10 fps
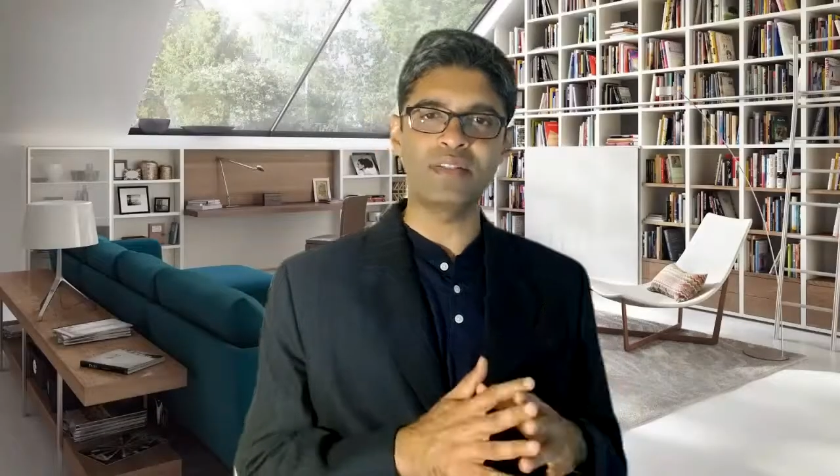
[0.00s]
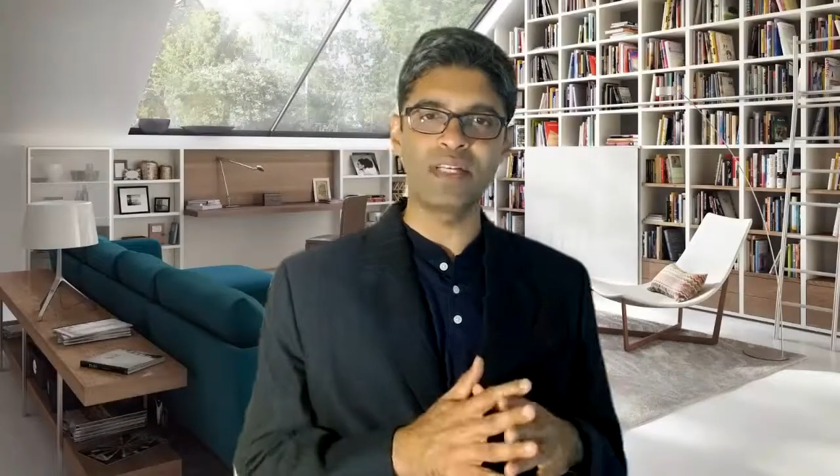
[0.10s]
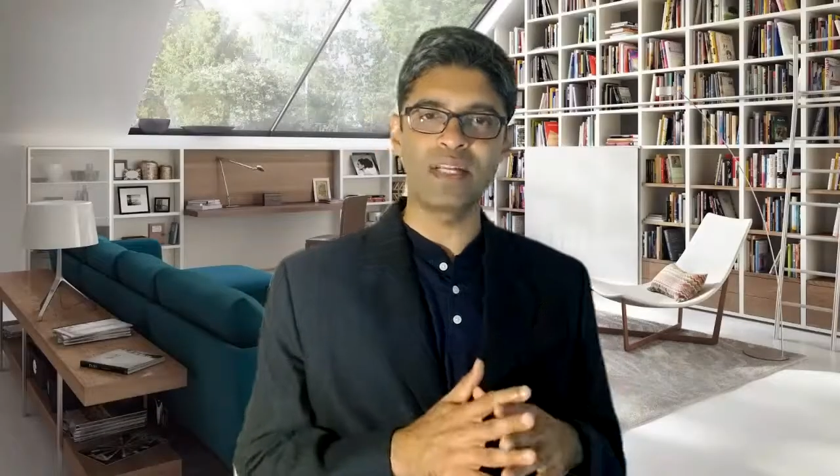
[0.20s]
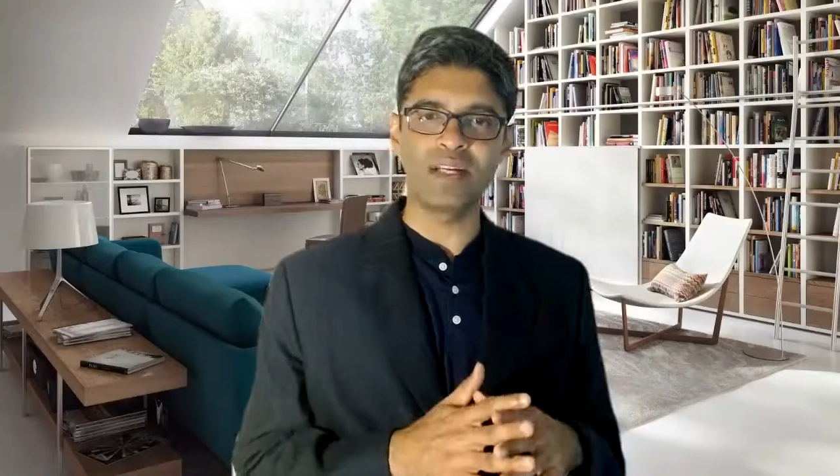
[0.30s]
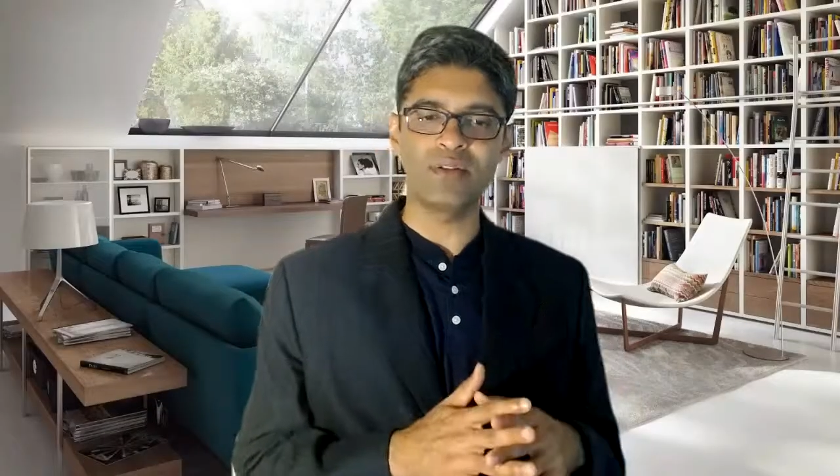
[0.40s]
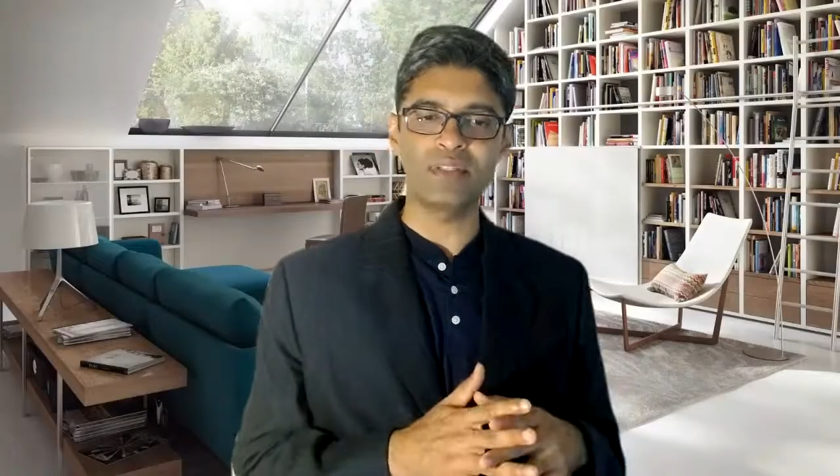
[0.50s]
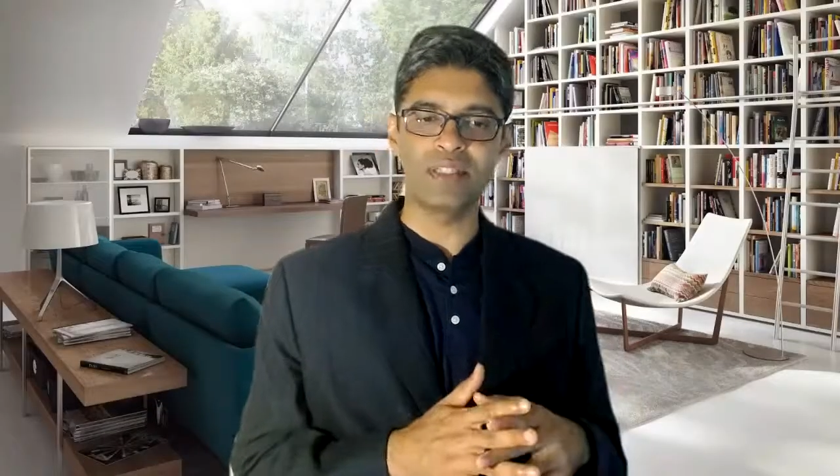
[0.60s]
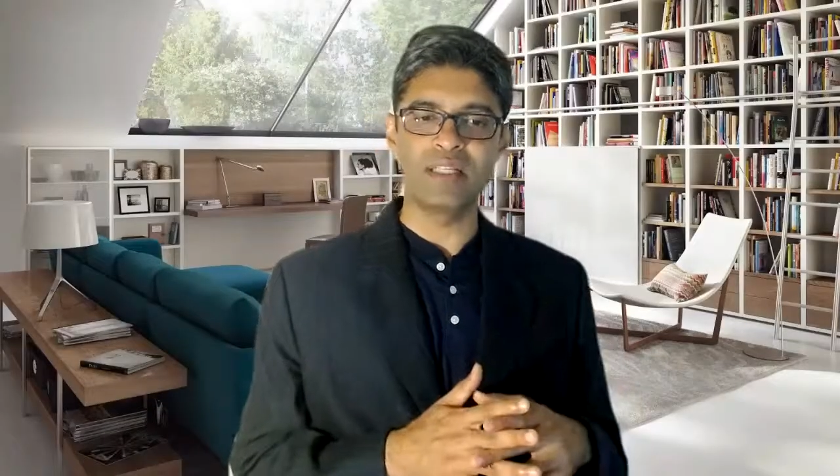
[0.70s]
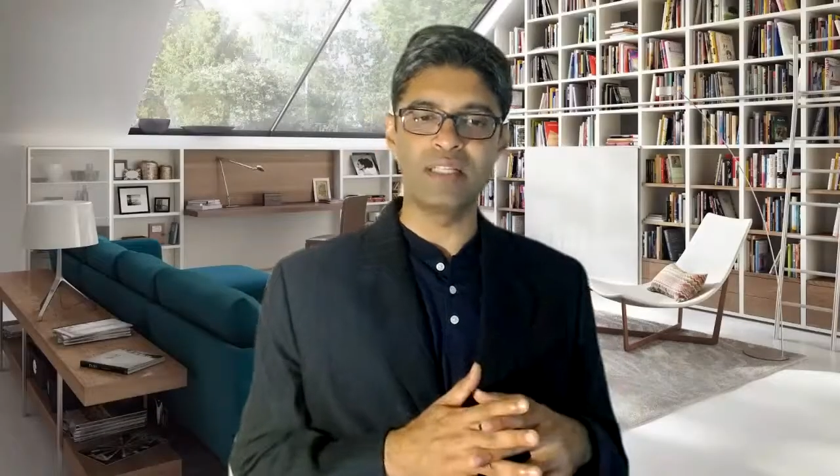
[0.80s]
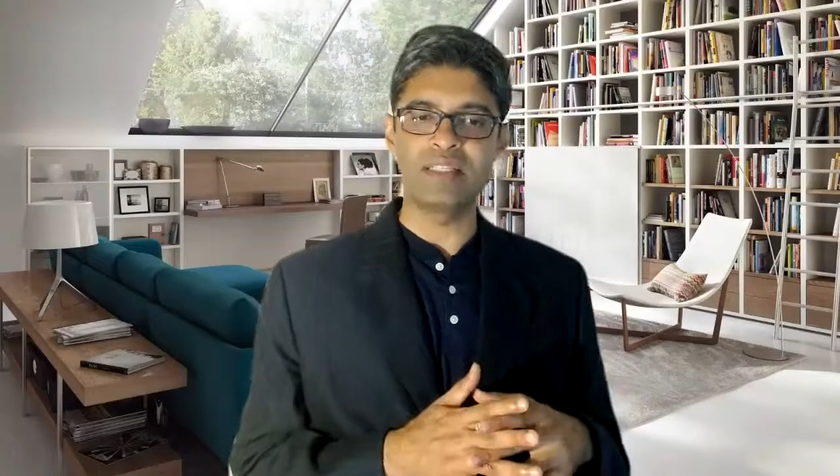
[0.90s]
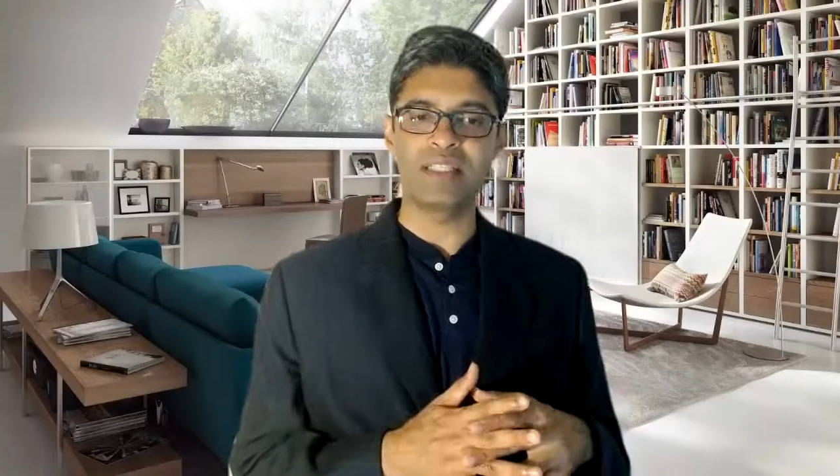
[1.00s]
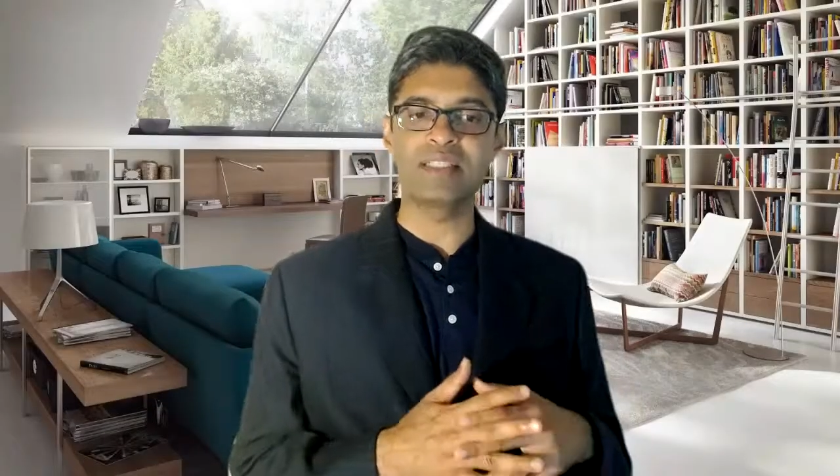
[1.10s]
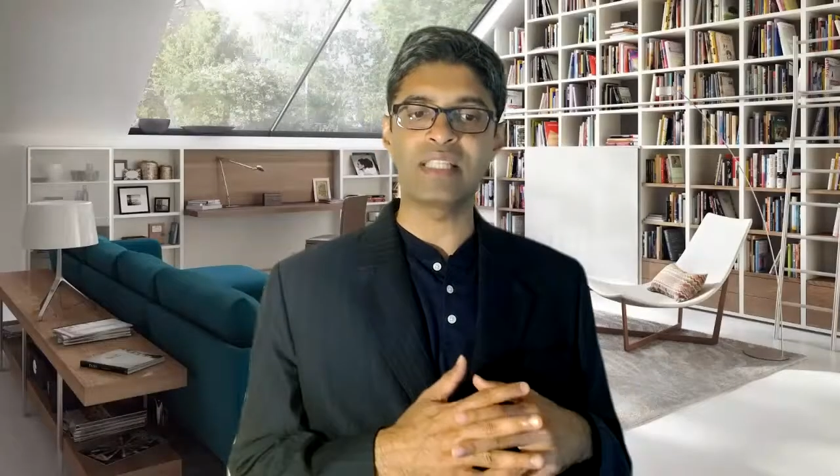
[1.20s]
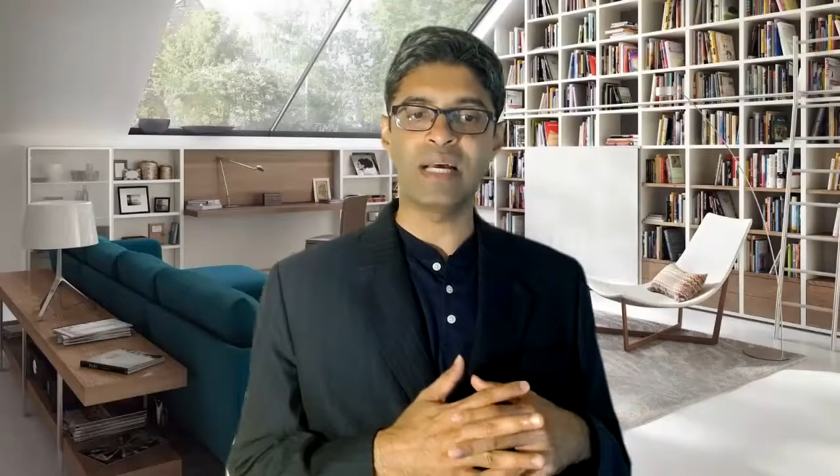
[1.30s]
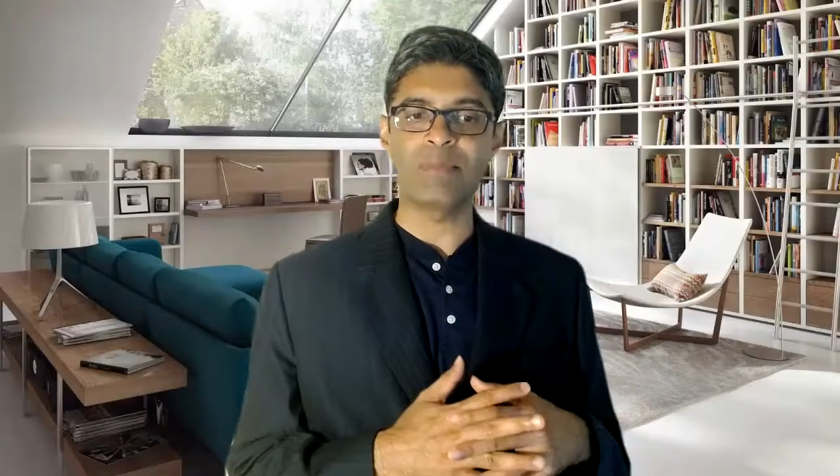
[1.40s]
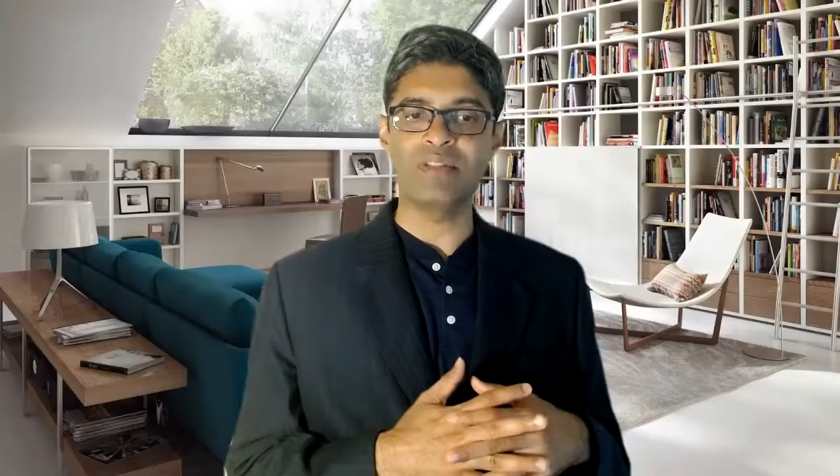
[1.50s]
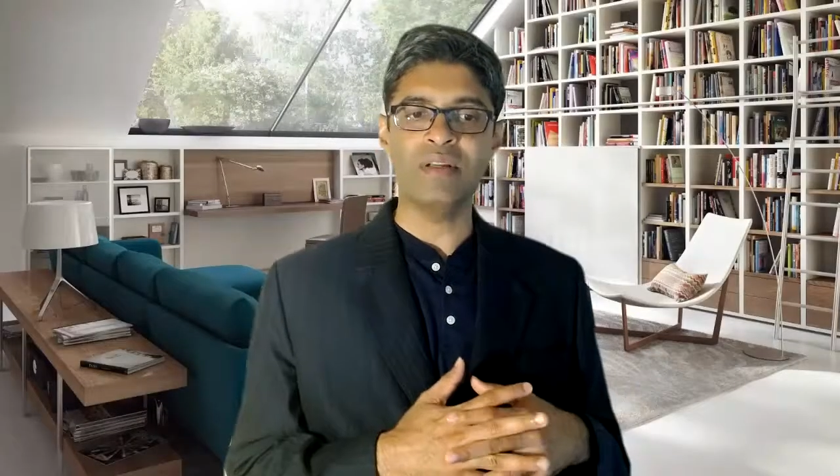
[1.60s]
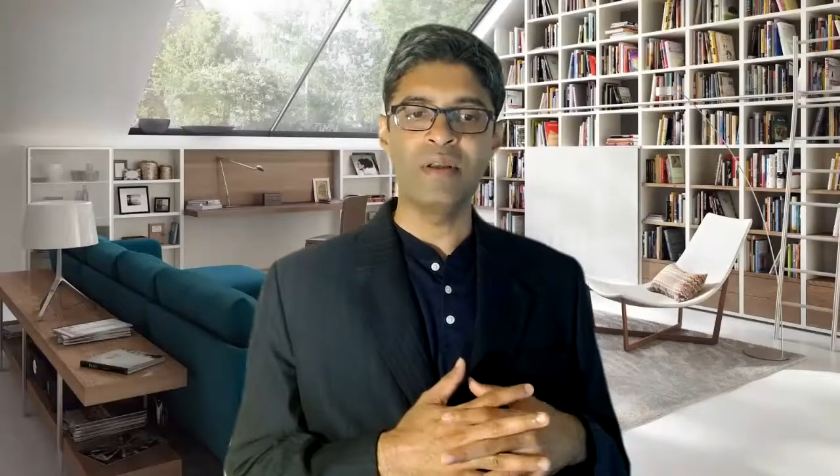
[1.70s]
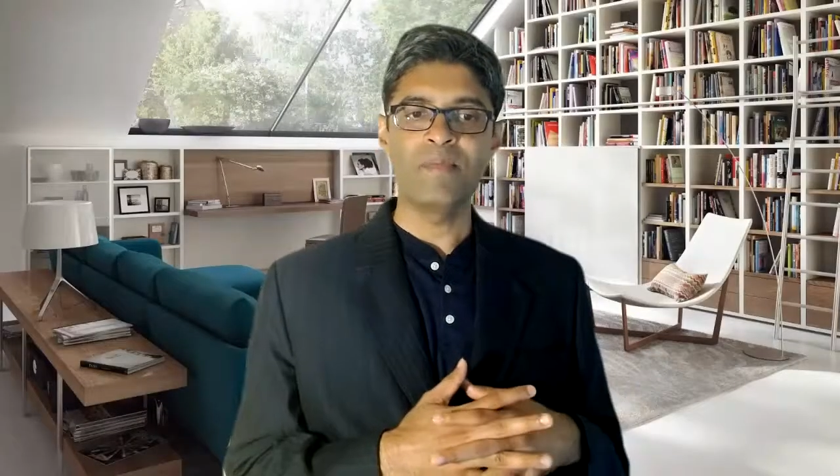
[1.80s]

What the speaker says: scenarios that these things happen.